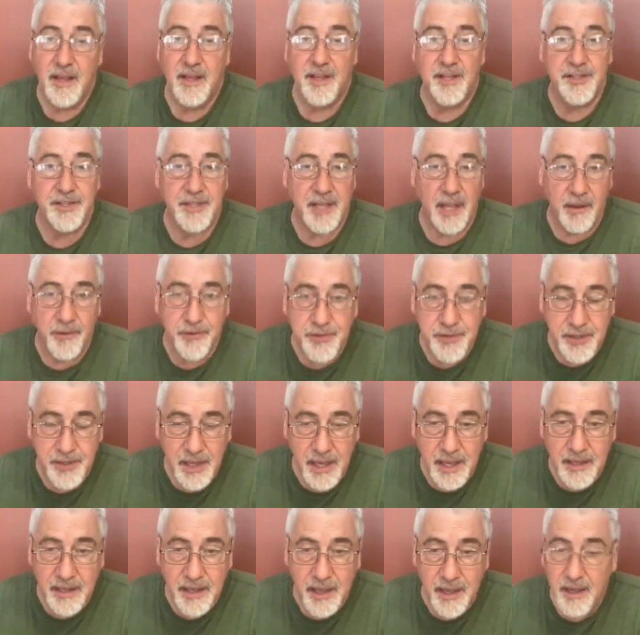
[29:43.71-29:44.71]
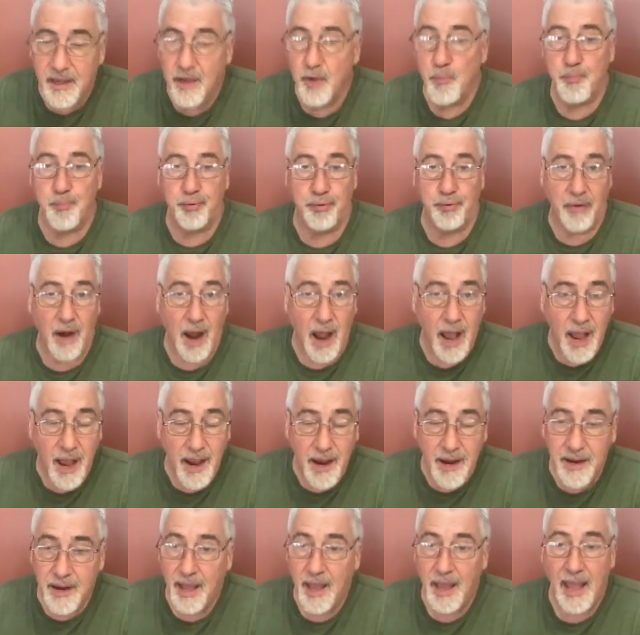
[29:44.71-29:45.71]
self seeking,
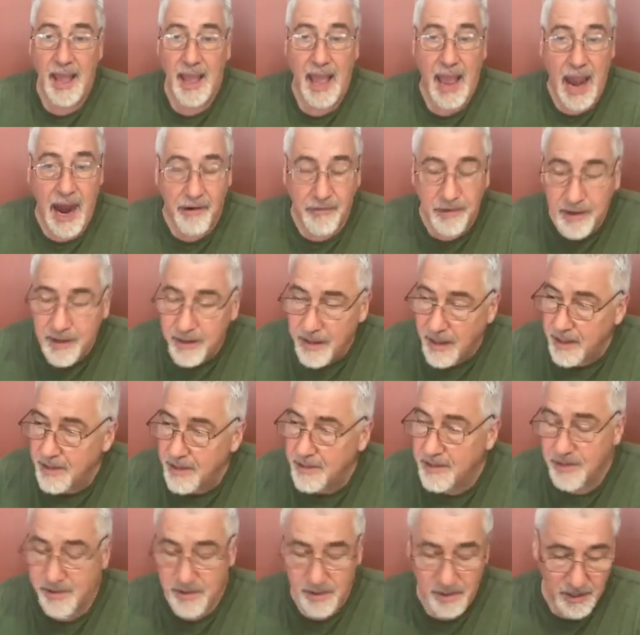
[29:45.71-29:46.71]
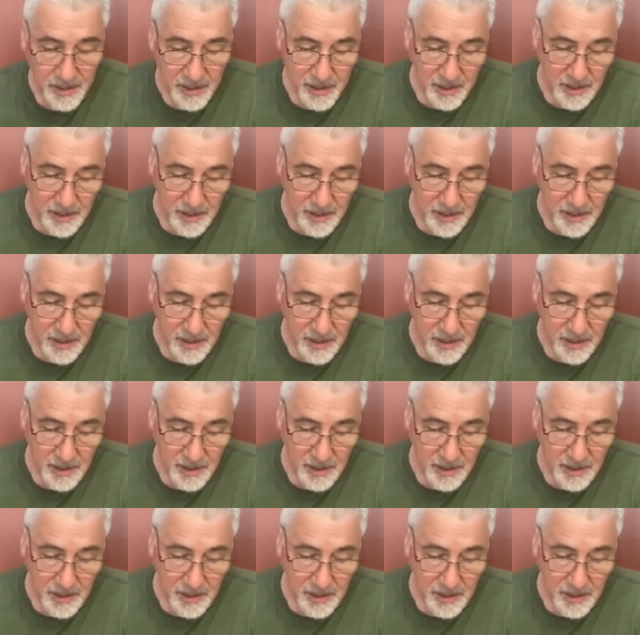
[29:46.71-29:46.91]
pride, arrogance,